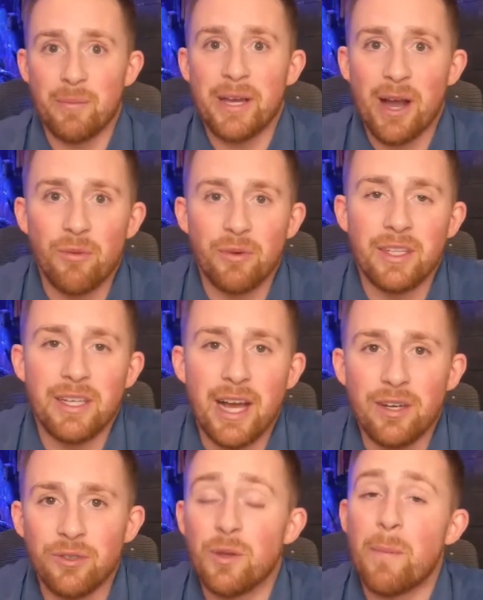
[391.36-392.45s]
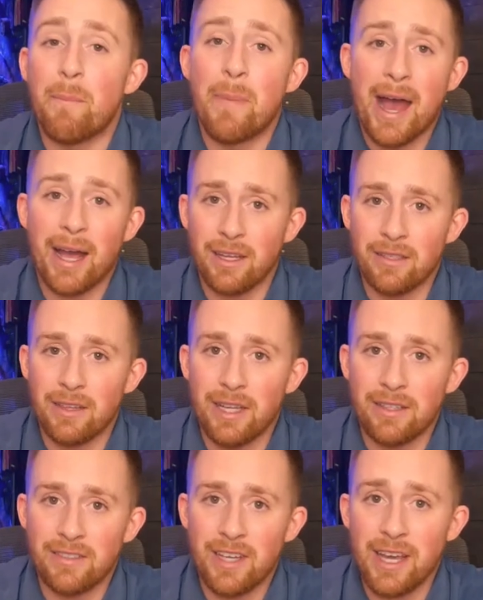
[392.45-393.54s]
is coming out with the dinos back into
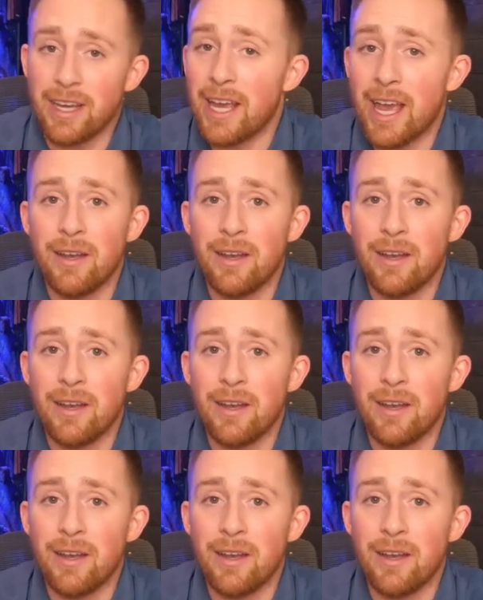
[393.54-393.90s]
the tank.